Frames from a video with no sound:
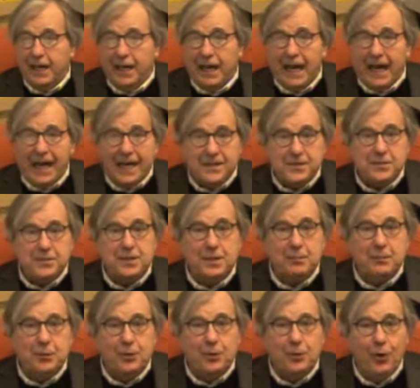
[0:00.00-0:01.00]
asked them
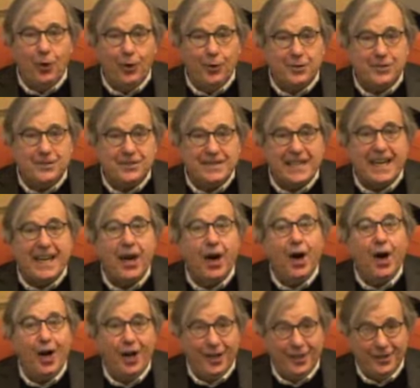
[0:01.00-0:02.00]
to stay
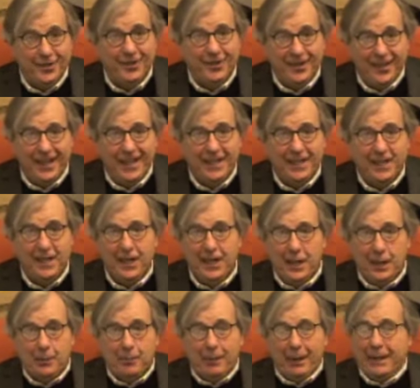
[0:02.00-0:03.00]
on, right?
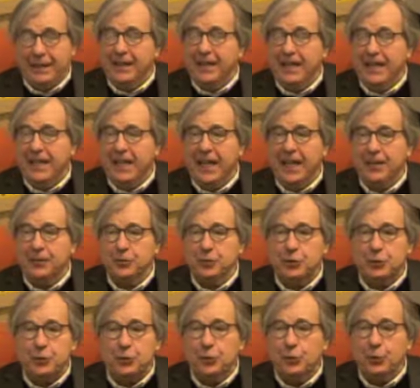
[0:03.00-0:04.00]
But he had to
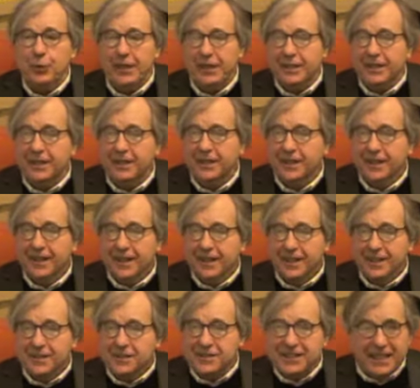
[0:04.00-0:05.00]
do it
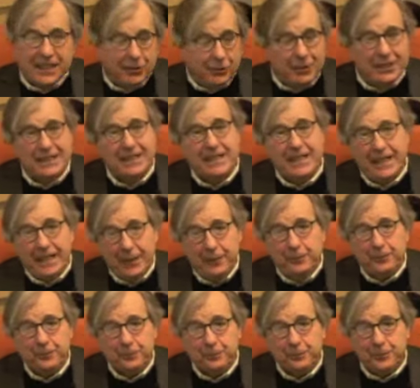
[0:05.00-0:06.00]
secretly,
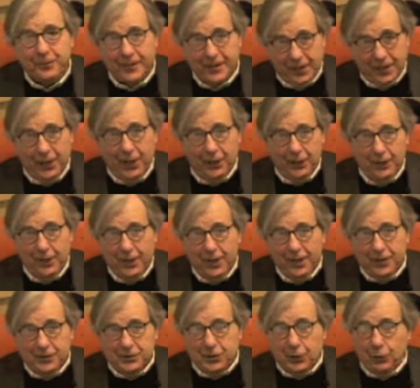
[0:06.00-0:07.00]
you know.
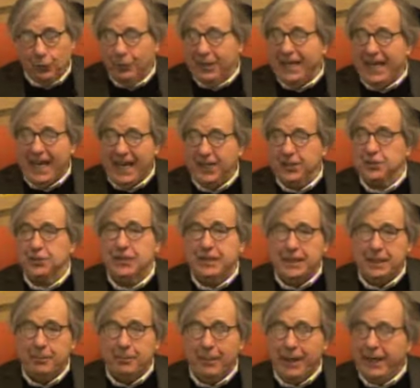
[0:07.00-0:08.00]
So we
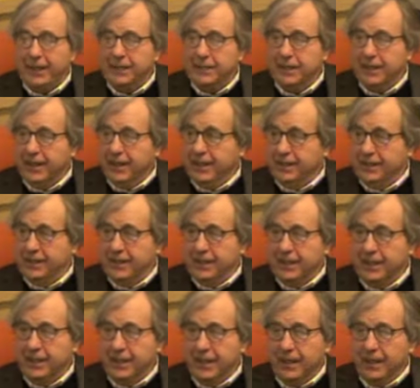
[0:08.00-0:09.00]
actually met at
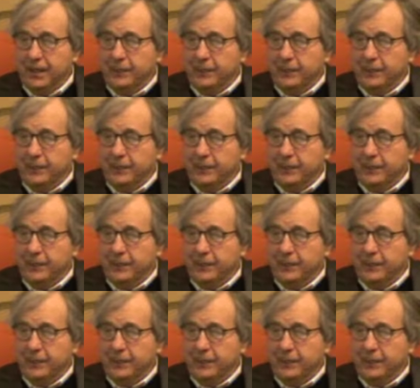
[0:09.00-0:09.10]
the